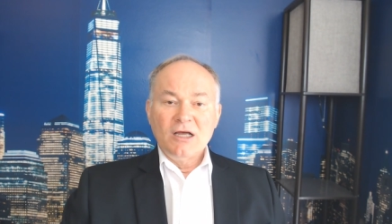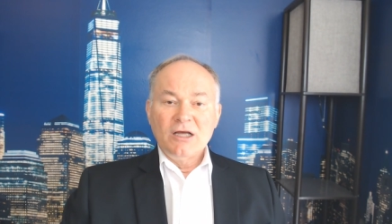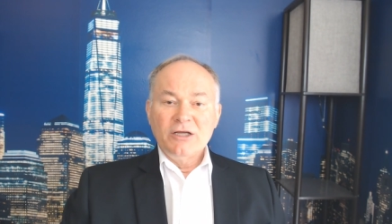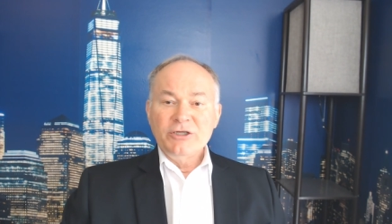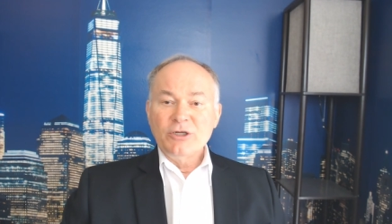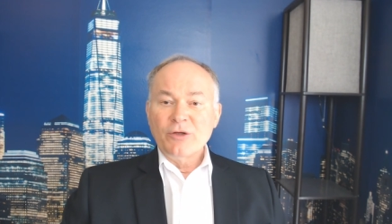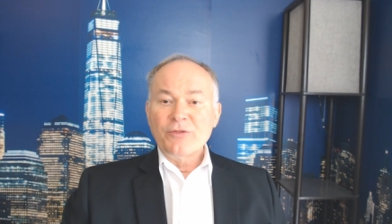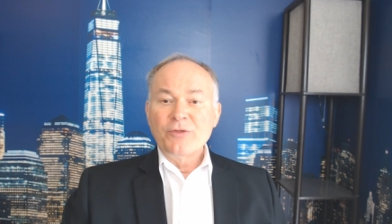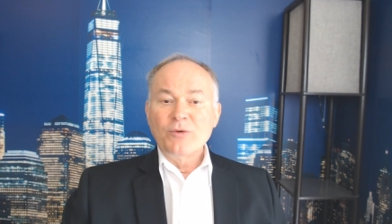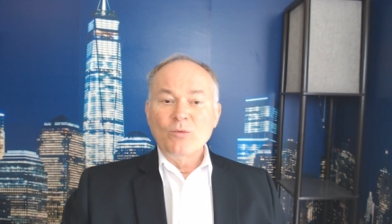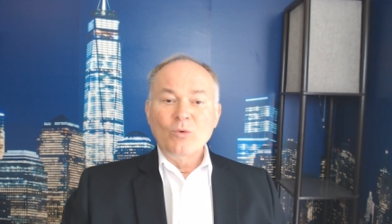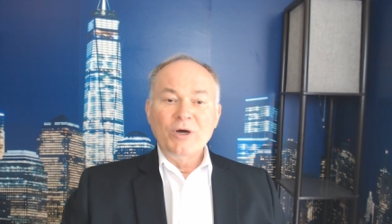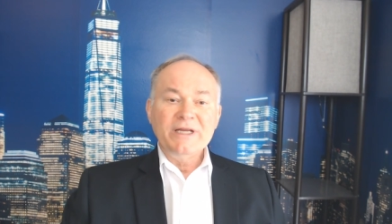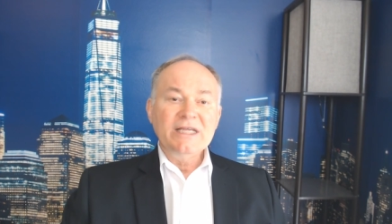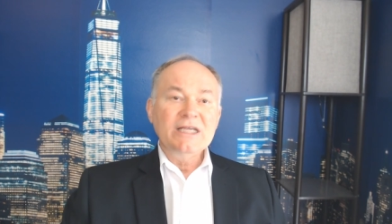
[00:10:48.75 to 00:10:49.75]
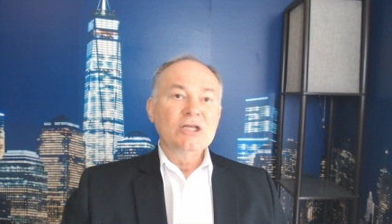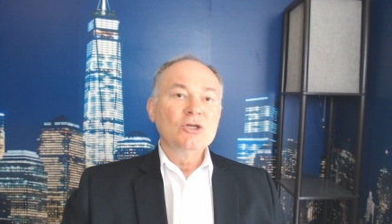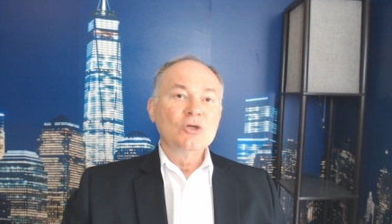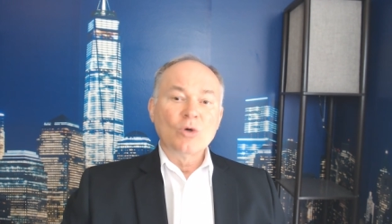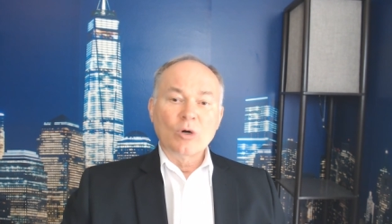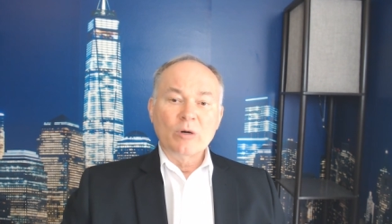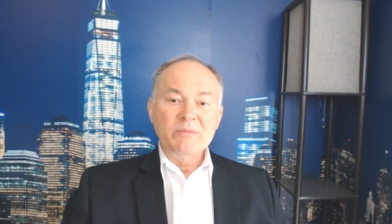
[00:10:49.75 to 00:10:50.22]
You know, the one
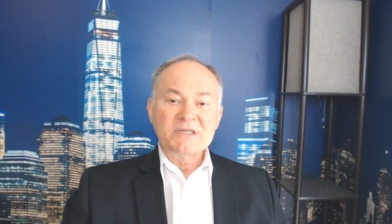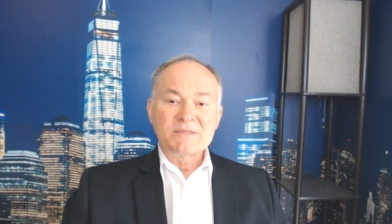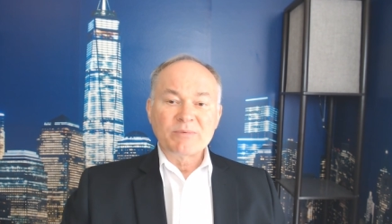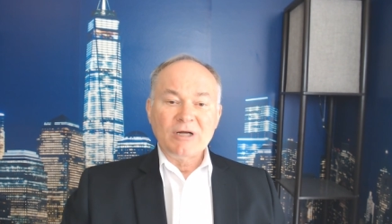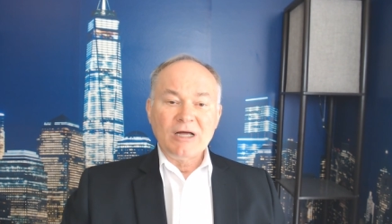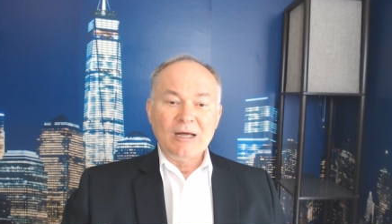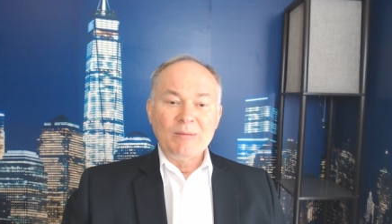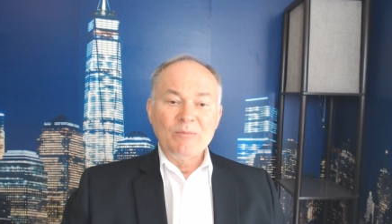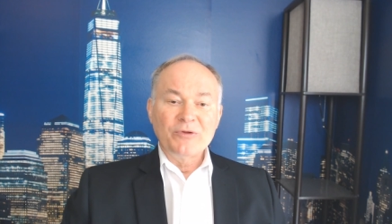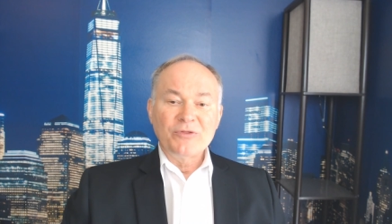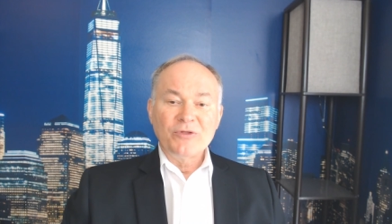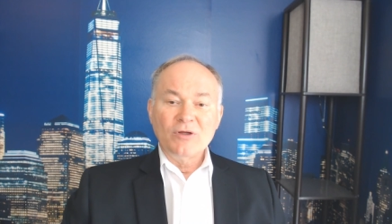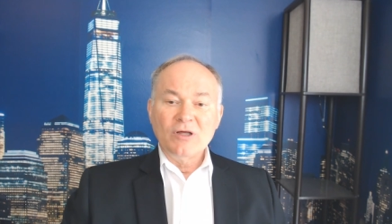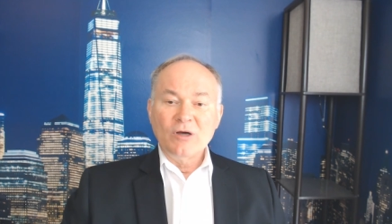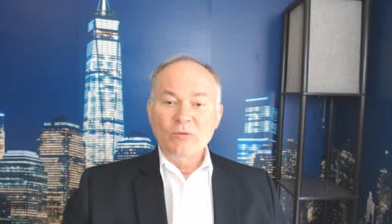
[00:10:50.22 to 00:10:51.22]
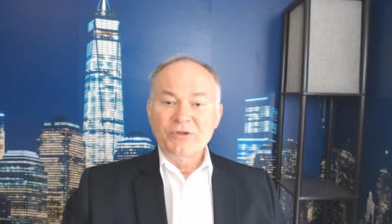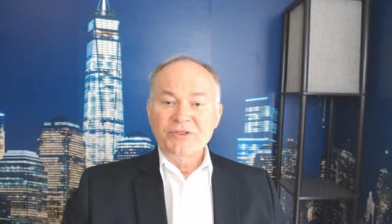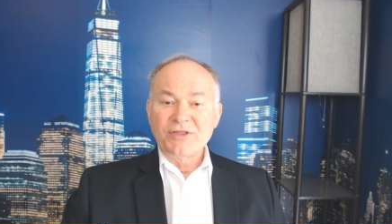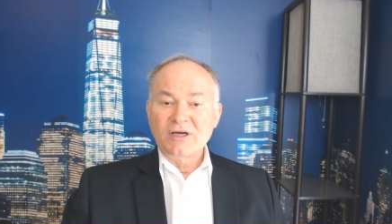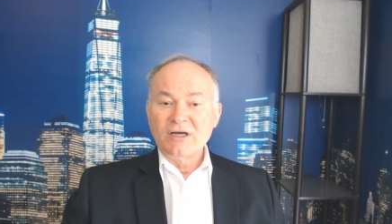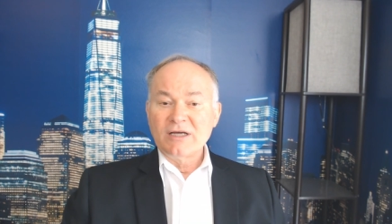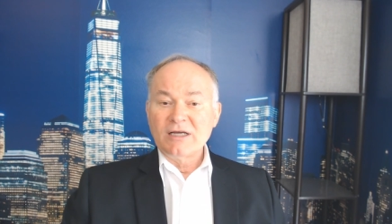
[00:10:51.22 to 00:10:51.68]
enormous problem with, with
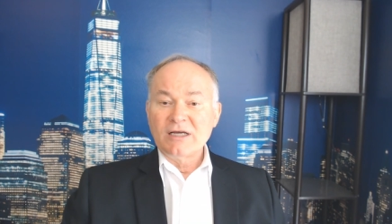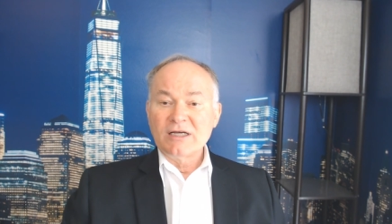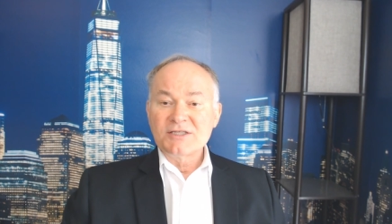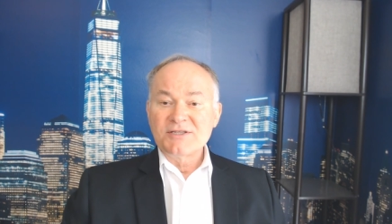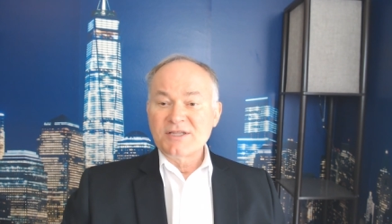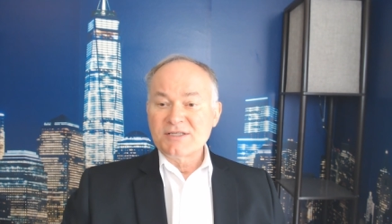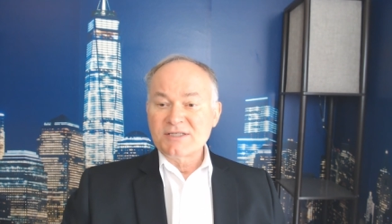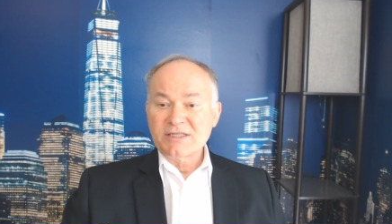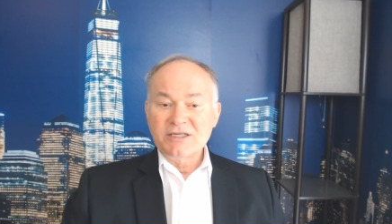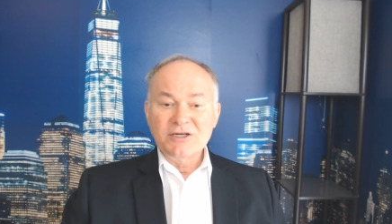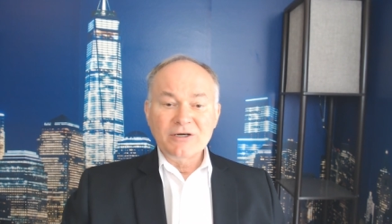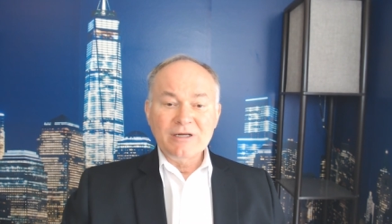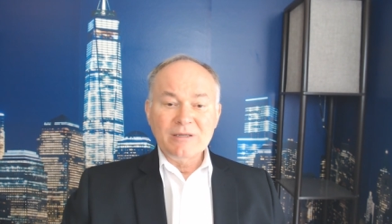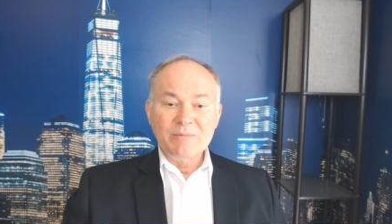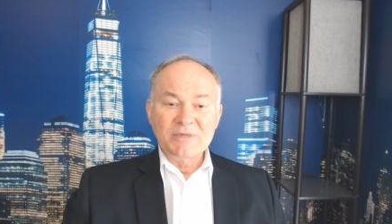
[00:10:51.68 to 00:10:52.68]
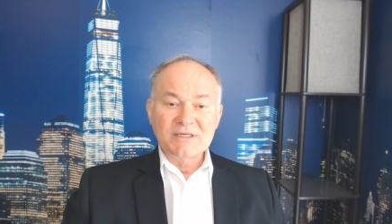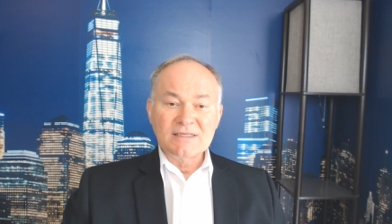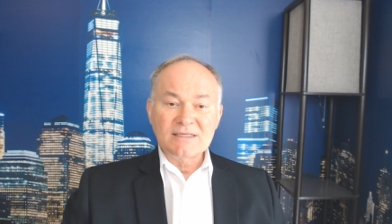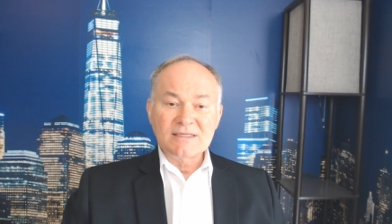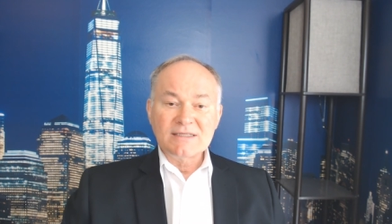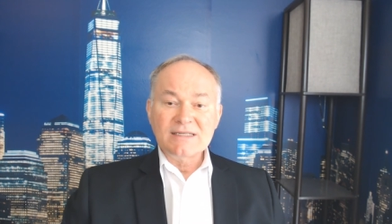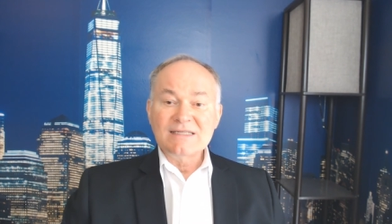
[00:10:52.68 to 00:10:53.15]
uh, uh the security
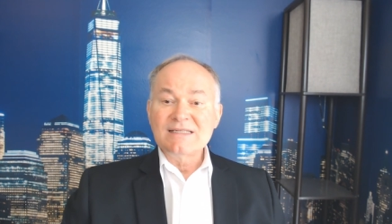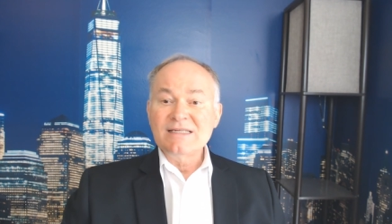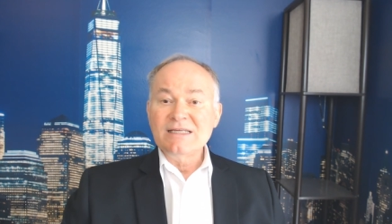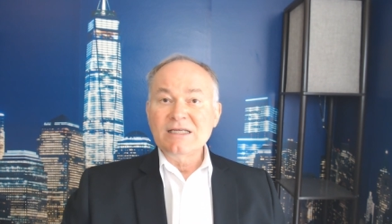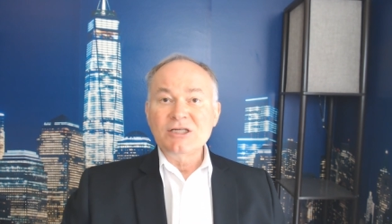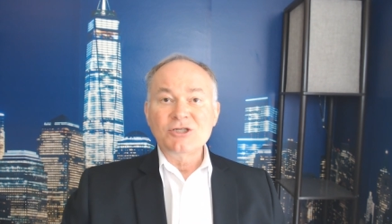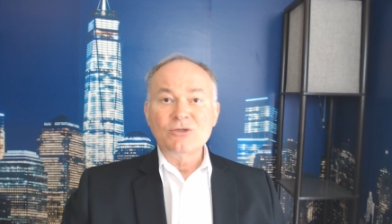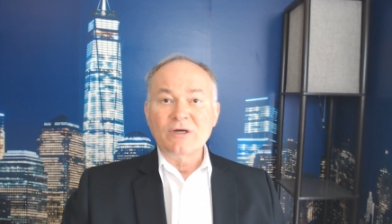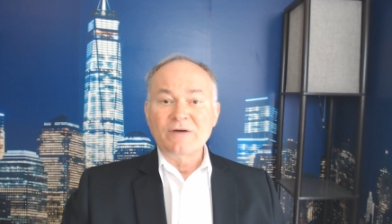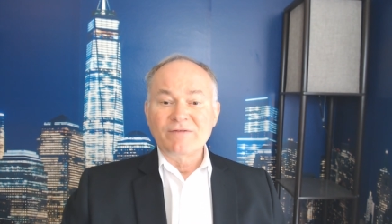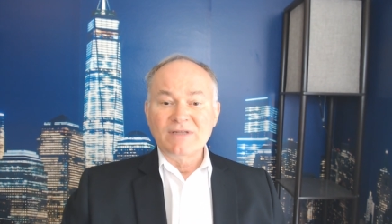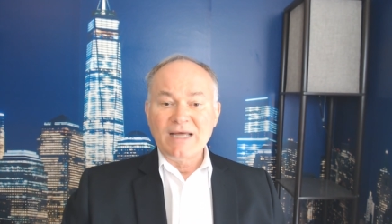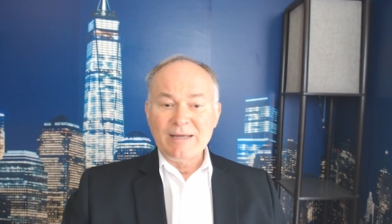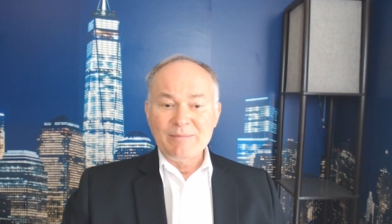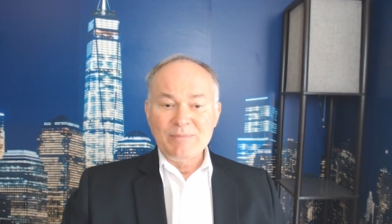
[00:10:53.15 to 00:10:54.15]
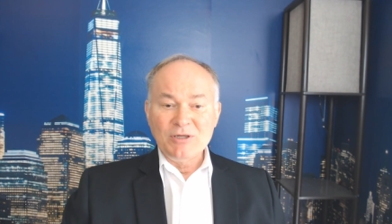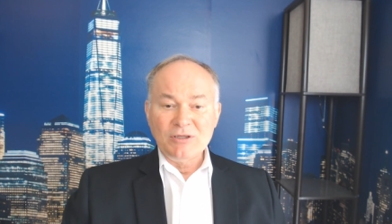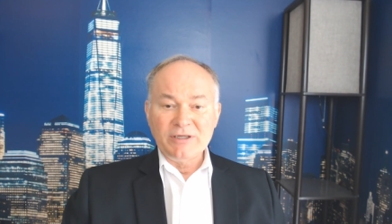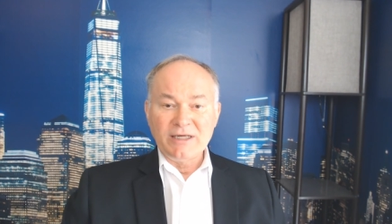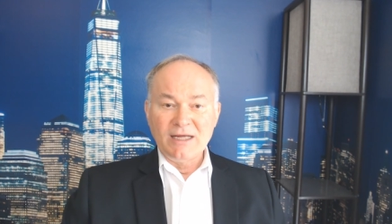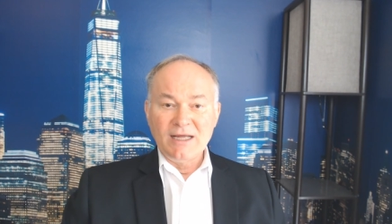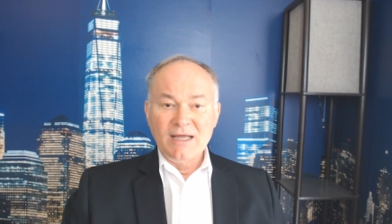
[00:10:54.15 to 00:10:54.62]
business is the issue of
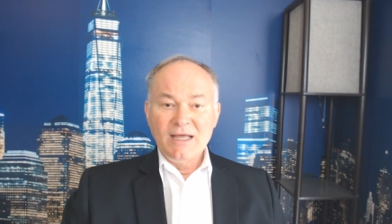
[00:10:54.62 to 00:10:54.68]
liability.